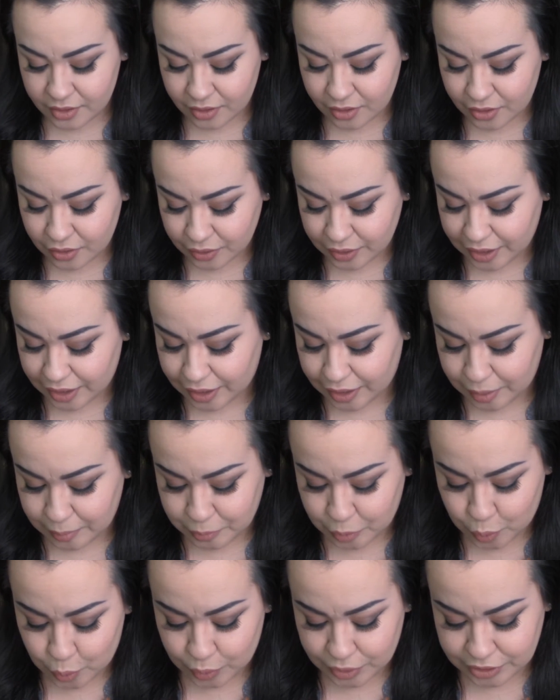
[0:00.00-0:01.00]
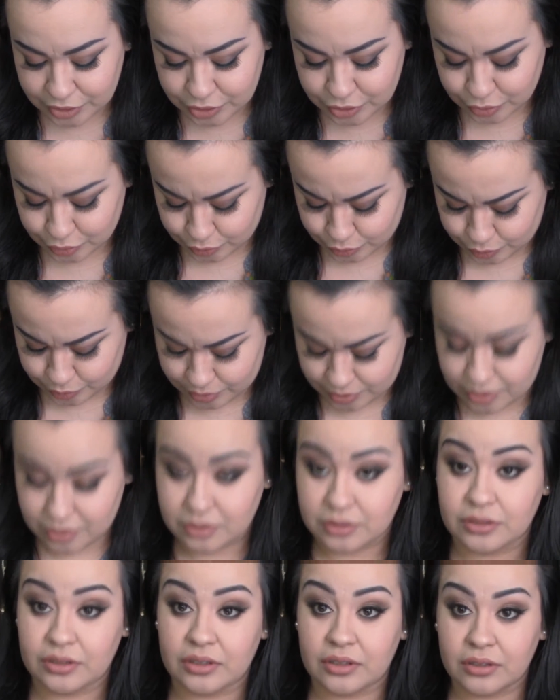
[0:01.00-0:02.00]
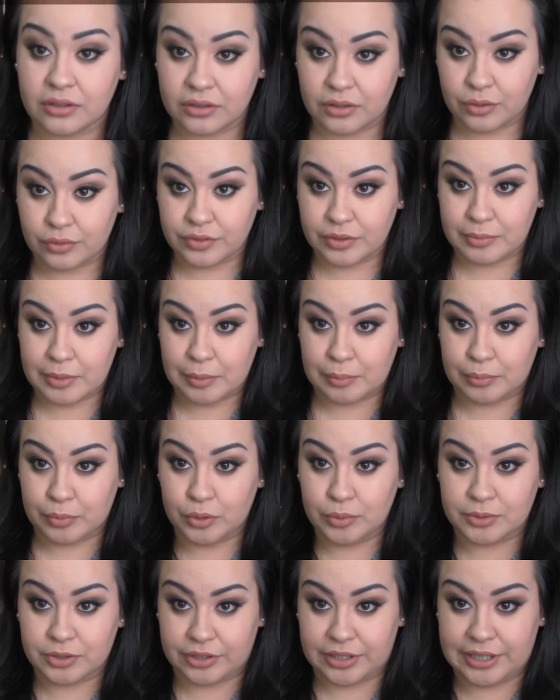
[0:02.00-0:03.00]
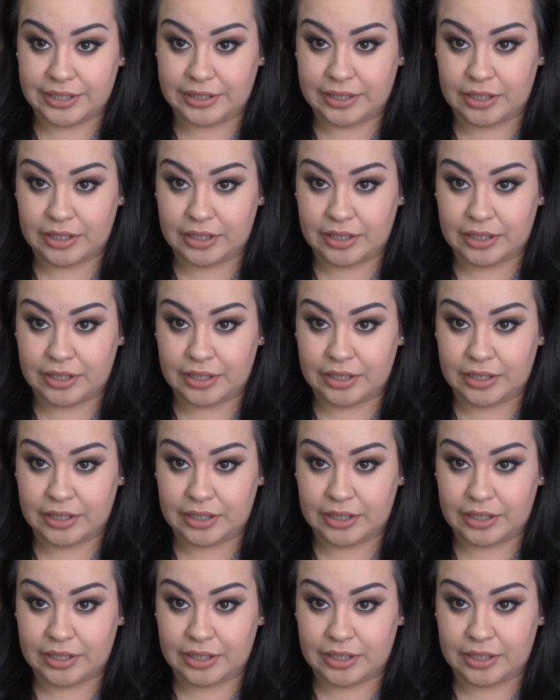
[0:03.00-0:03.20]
Okay, I'm going to... Hopefully my boobs aren't hanging